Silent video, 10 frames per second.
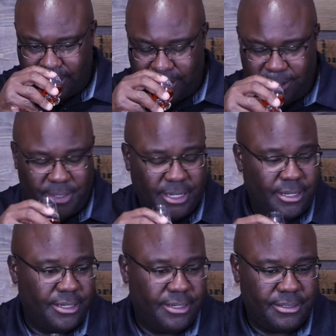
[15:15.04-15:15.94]
Oh my
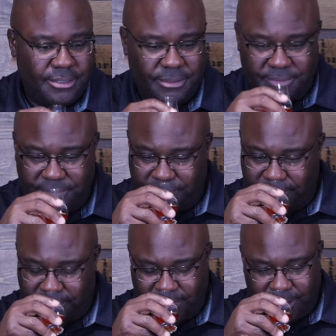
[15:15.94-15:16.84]
goodness.
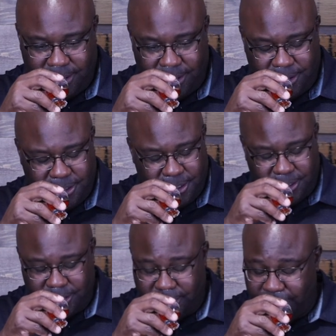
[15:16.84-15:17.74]

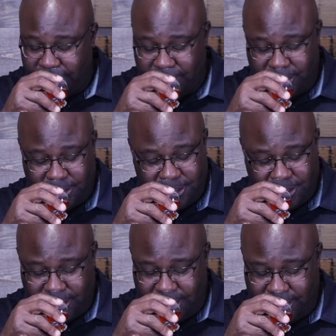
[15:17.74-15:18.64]
Goodness gracious.
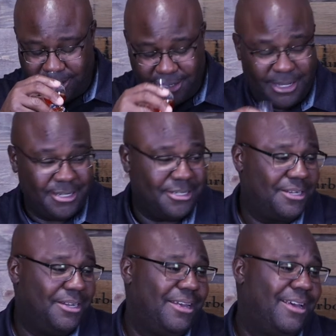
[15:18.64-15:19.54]
Oh
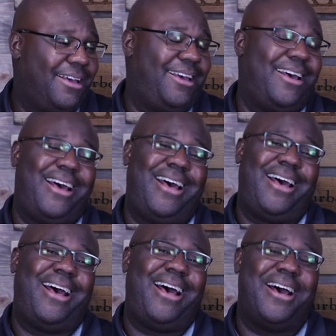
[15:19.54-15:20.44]
my
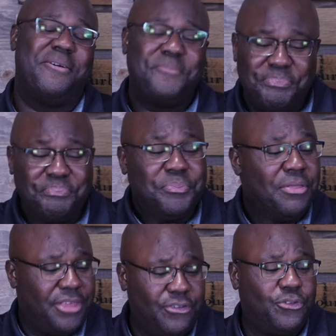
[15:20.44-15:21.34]
gosh.
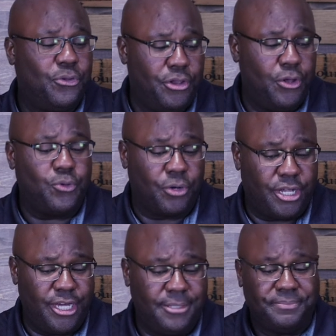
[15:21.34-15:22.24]
These two in the nose were
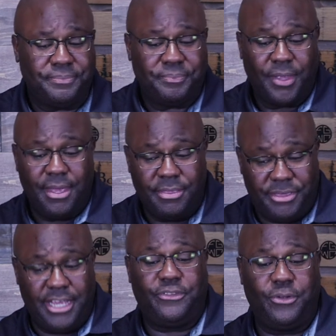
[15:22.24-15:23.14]
good.
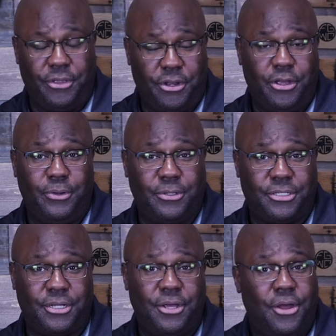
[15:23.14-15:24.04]
These two in the
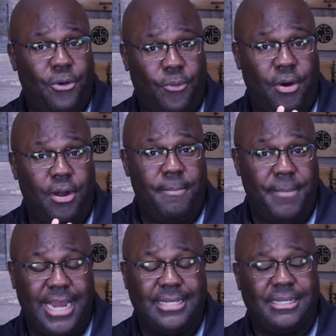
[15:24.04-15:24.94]
nose were
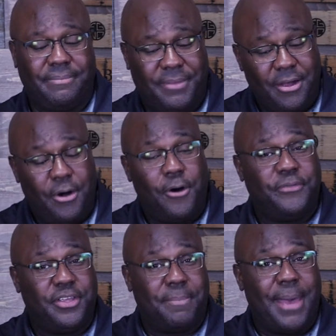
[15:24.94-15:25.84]
amazing.
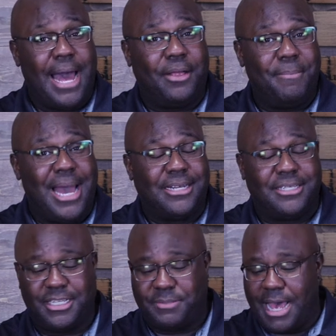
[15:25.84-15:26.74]
Hopefully the palate
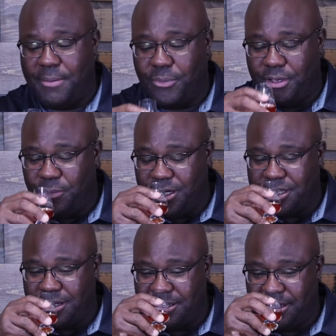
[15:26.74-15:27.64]
matches this bad boy. We
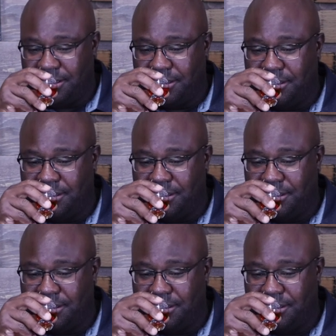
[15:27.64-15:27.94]
shall see.